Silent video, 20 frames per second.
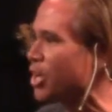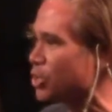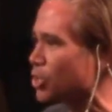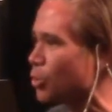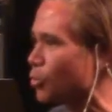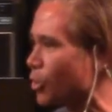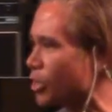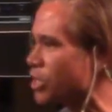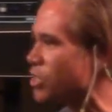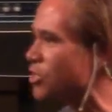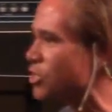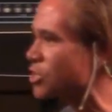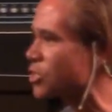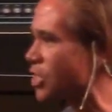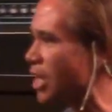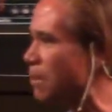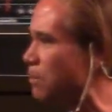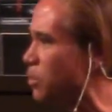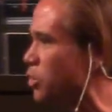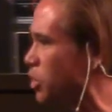So, what does
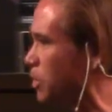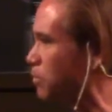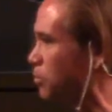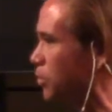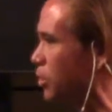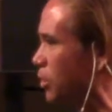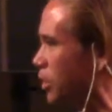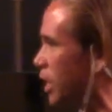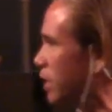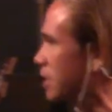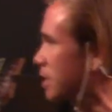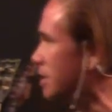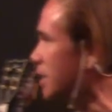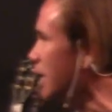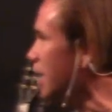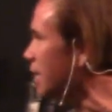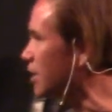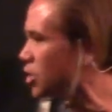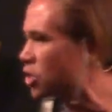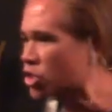discipleship look like
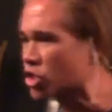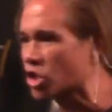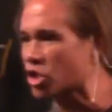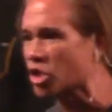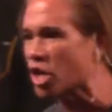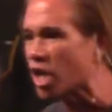today in the church?